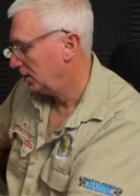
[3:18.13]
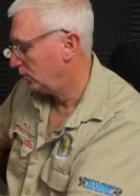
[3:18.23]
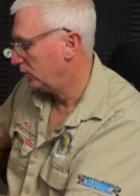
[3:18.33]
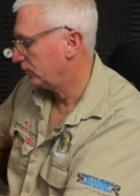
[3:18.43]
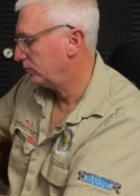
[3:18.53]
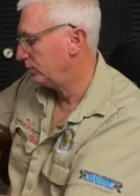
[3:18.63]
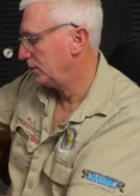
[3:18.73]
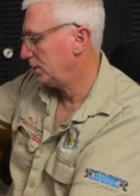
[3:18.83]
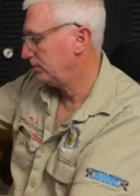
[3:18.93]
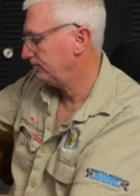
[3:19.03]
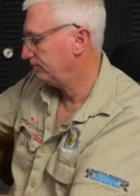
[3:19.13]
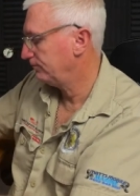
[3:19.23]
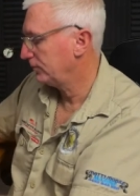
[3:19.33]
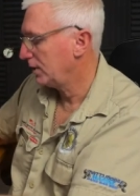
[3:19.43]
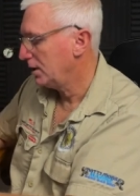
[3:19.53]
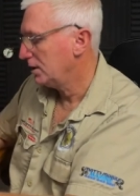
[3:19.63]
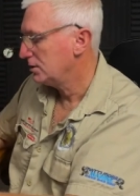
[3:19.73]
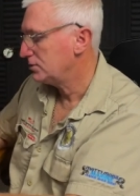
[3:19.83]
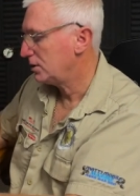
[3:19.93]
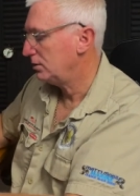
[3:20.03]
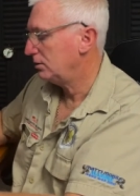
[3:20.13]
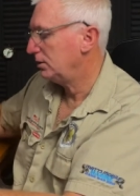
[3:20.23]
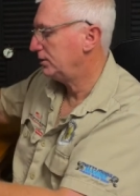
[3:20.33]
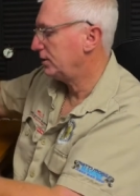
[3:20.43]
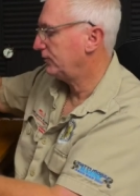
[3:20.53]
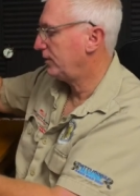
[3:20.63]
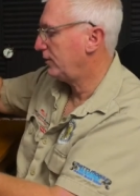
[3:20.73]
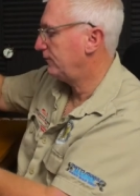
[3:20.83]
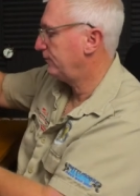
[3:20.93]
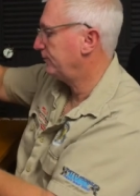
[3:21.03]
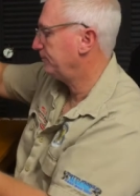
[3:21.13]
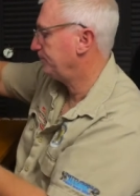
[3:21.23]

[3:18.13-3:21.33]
it works from there. So it does have